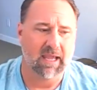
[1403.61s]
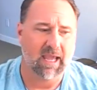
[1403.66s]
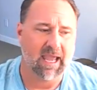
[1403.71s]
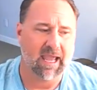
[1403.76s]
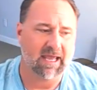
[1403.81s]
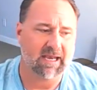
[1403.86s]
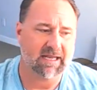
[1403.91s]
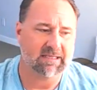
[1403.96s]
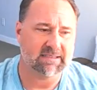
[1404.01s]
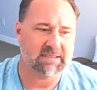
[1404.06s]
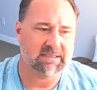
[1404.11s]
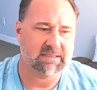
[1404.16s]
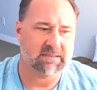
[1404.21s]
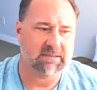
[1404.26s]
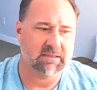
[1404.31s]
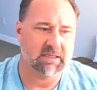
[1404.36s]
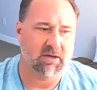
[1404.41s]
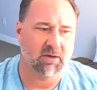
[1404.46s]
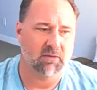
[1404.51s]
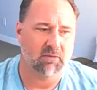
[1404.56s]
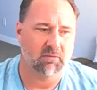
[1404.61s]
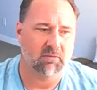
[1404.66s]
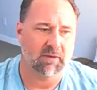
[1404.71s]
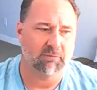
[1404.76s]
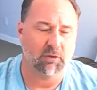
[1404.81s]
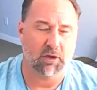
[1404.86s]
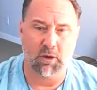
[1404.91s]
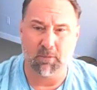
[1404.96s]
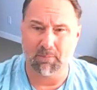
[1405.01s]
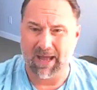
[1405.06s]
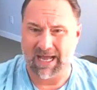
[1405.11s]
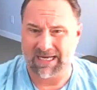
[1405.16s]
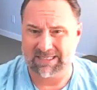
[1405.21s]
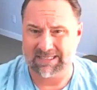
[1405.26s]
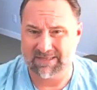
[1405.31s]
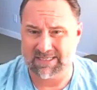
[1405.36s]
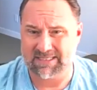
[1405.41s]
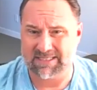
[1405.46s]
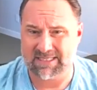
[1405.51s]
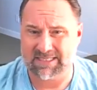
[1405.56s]
And it's, you know, if we go back
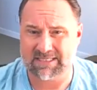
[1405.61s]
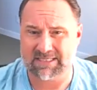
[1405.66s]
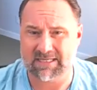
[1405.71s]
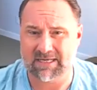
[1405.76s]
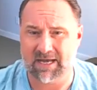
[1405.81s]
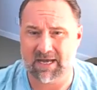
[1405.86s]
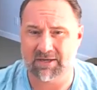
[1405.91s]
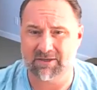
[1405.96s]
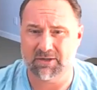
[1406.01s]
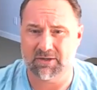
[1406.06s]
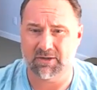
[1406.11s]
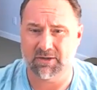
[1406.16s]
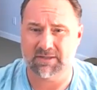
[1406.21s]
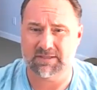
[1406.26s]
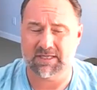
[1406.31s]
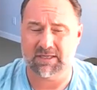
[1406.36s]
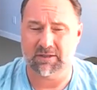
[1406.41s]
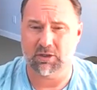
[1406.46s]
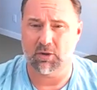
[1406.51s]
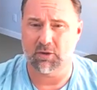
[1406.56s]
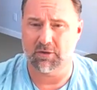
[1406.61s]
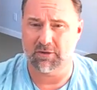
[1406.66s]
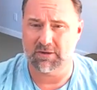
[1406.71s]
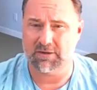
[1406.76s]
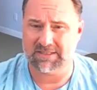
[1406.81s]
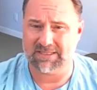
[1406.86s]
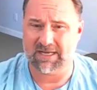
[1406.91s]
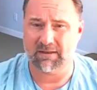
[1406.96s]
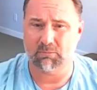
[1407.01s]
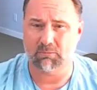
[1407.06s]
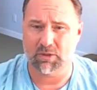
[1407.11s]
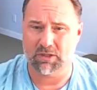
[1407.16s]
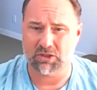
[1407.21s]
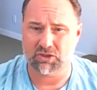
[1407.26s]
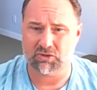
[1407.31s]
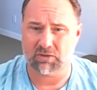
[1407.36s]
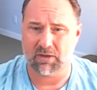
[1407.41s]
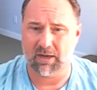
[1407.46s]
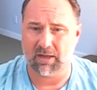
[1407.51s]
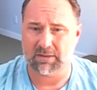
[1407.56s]
to the 1600s and go to the Salem
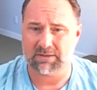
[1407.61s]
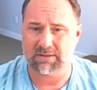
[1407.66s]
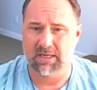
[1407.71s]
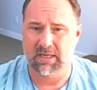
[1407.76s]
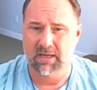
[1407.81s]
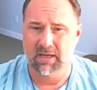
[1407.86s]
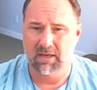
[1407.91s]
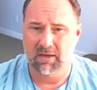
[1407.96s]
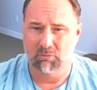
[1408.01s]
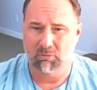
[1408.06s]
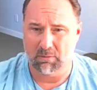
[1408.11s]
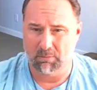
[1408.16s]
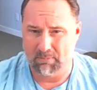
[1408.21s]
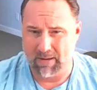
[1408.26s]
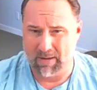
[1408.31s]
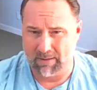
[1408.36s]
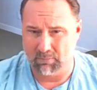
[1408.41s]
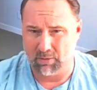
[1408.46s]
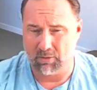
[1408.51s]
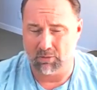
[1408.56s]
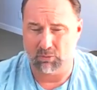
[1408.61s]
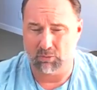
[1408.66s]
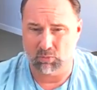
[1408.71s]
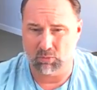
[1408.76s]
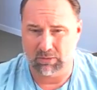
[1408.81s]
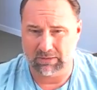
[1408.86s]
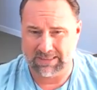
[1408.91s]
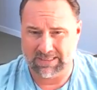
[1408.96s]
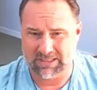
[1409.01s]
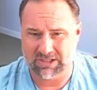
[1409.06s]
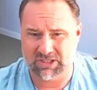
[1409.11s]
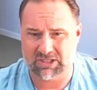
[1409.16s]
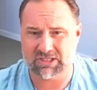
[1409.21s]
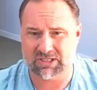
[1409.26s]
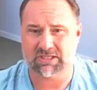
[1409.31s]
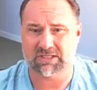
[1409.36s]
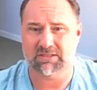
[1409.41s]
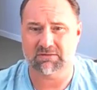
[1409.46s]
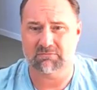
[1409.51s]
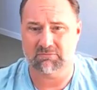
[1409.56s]
witch trials, remember
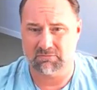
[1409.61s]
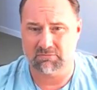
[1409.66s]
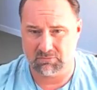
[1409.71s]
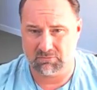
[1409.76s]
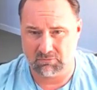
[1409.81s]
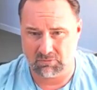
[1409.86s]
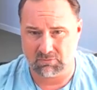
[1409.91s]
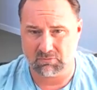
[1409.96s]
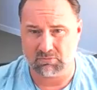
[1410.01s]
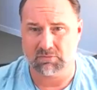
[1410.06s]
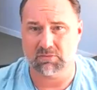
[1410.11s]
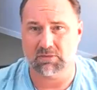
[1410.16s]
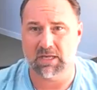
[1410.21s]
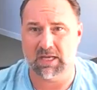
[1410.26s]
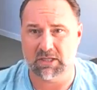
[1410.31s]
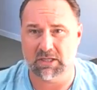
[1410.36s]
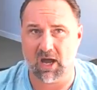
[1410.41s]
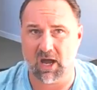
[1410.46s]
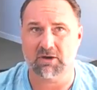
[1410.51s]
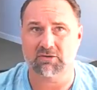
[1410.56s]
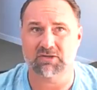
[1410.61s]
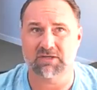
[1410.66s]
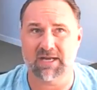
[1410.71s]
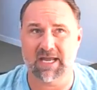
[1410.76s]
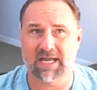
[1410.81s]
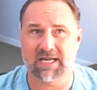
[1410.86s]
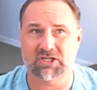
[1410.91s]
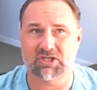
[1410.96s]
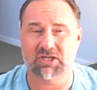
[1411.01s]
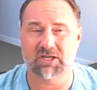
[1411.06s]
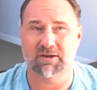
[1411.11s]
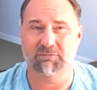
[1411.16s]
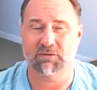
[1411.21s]
religious indoctrination.